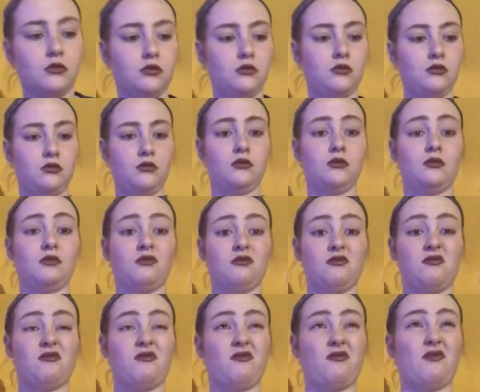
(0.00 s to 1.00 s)
was
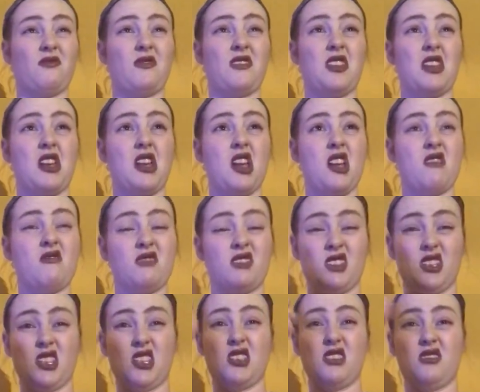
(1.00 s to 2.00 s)
debating on
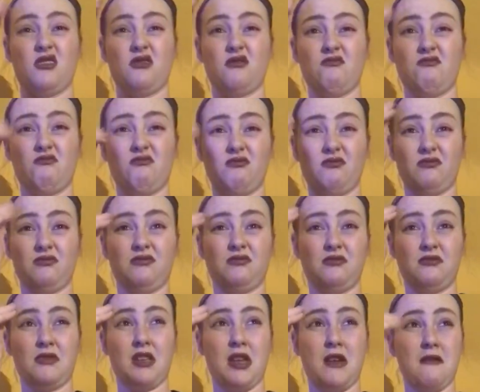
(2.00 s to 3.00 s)
making this
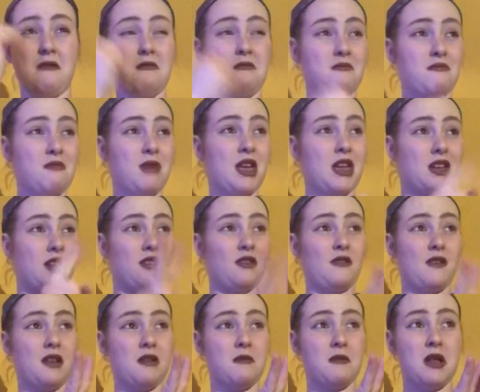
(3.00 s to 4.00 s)
video about sexual
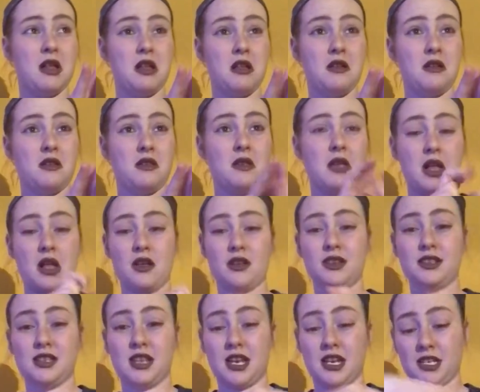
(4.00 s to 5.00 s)
predators in
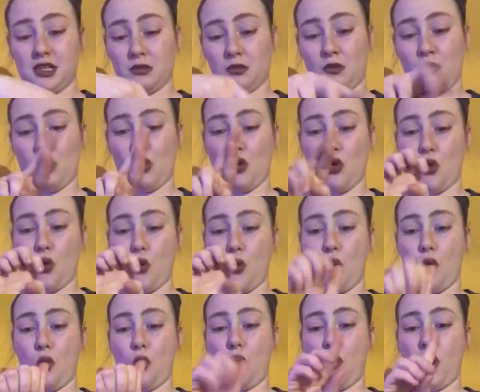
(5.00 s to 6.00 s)
12-step programs,
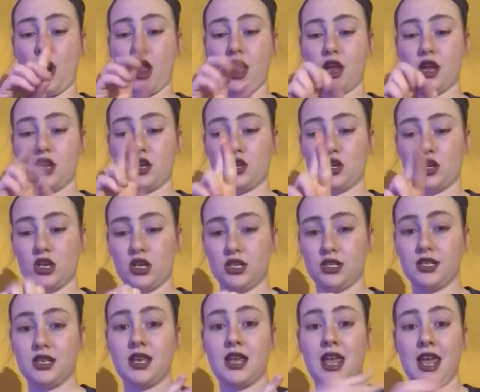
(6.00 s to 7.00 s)
but I was
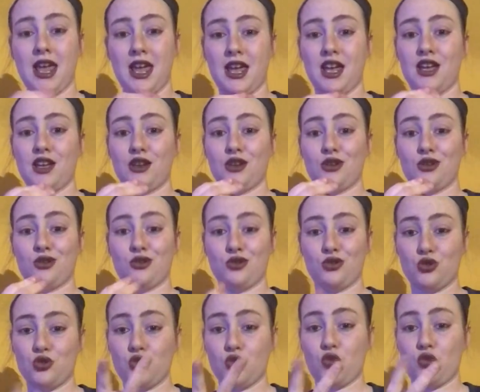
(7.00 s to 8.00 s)
inspired
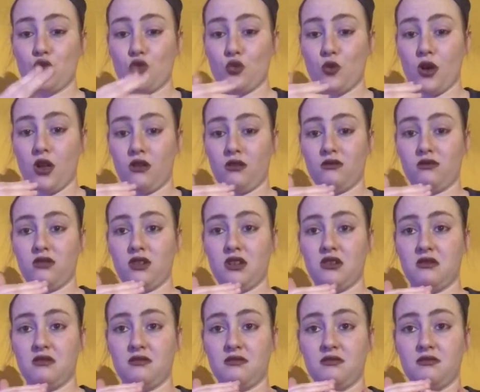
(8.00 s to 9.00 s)
by the Me Too
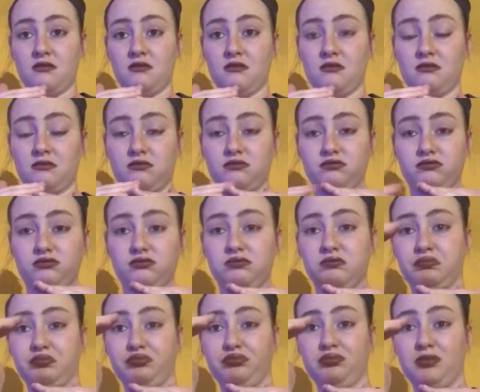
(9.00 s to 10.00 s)
movement as
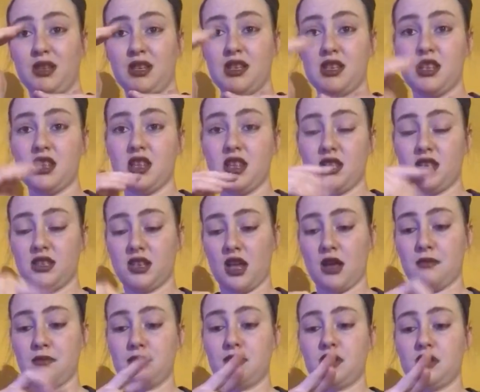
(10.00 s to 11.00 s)
well as the new
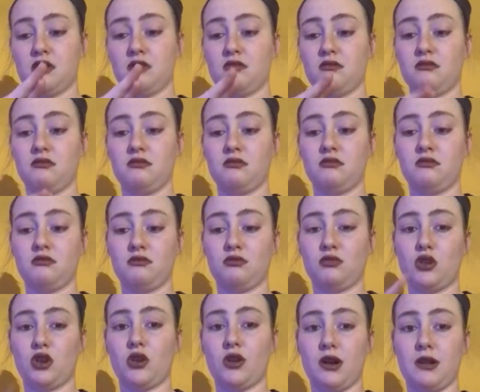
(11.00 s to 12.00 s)
How Will I Change
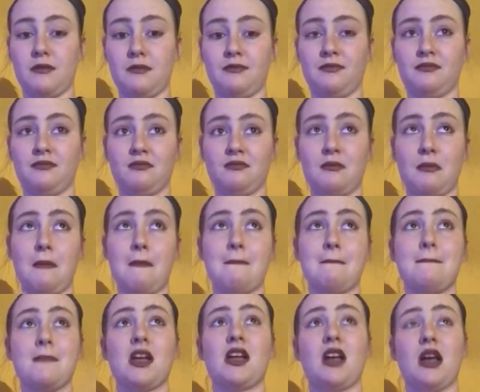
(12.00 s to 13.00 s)
movement,
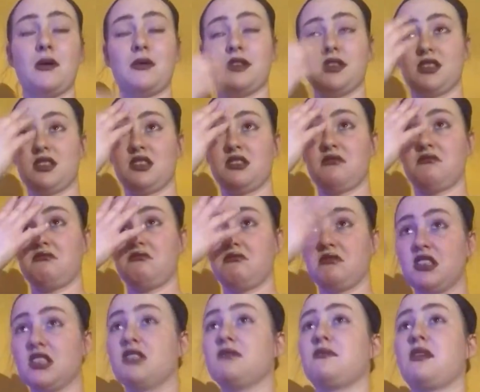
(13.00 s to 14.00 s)
and all I could
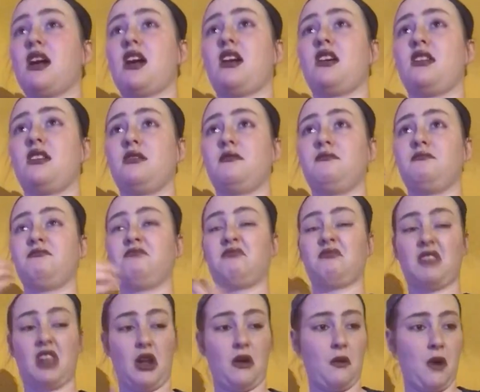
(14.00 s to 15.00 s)
do is speak my
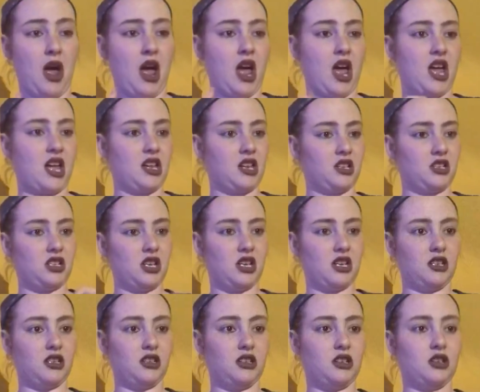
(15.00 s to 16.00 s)
truth. So
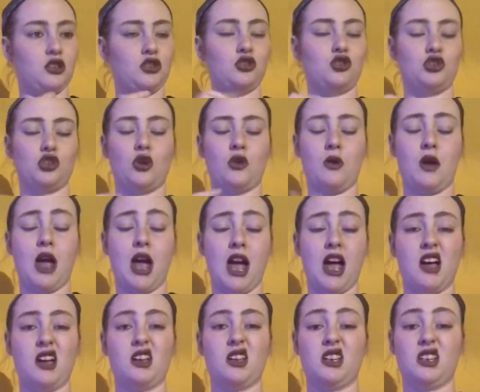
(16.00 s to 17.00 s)
stick around
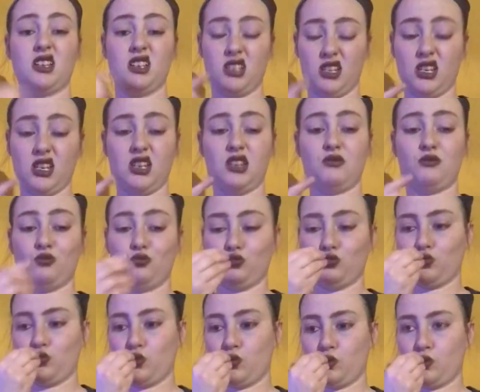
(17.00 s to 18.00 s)
because this is something that
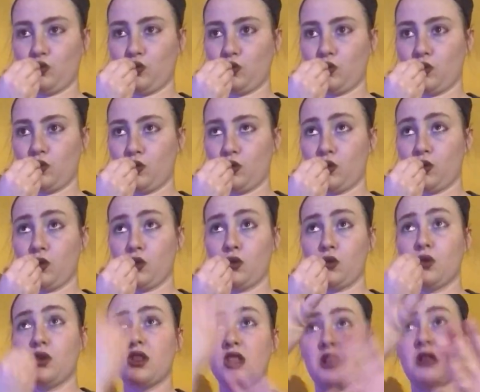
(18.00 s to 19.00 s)
we need to talk
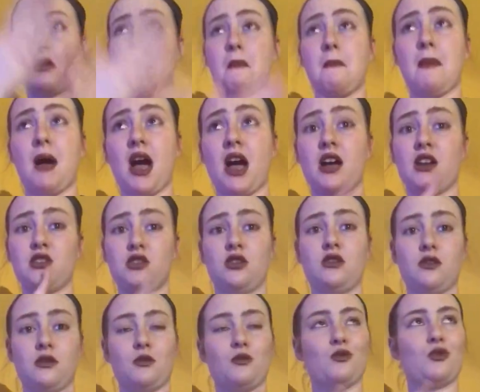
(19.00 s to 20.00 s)
about. What's
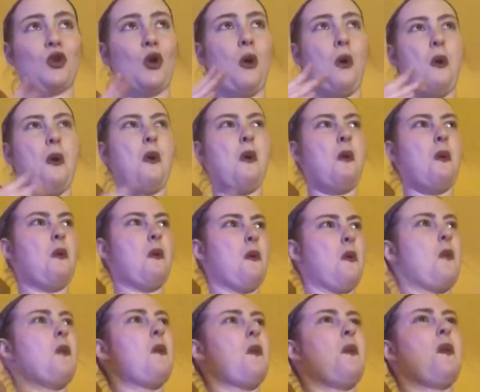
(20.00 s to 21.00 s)
up, everybody? This
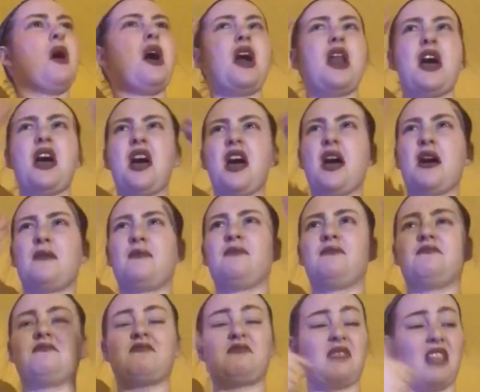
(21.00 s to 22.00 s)
is Chris from The
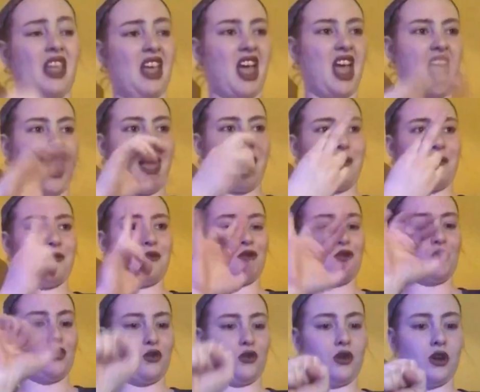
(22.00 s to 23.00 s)
Rewired Soul,
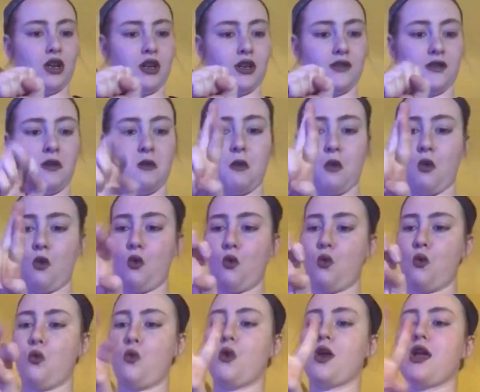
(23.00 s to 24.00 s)
where we talk
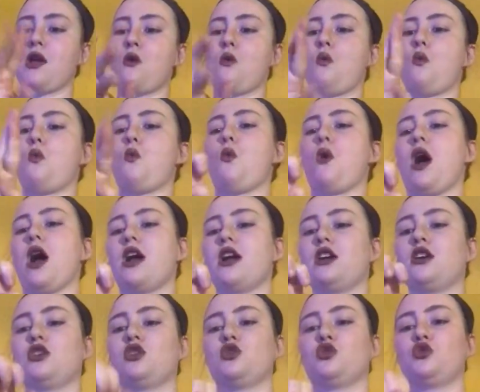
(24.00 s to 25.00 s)
about the problem,
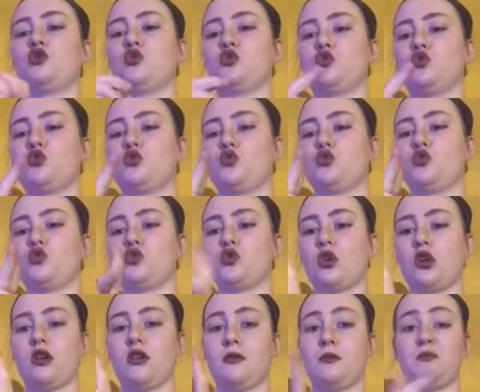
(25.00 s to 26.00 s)
but we focus
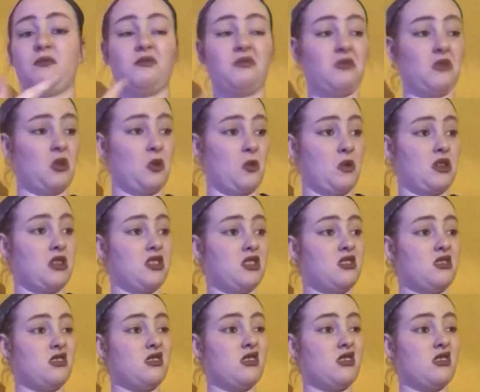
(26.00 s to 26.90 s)
on the solution.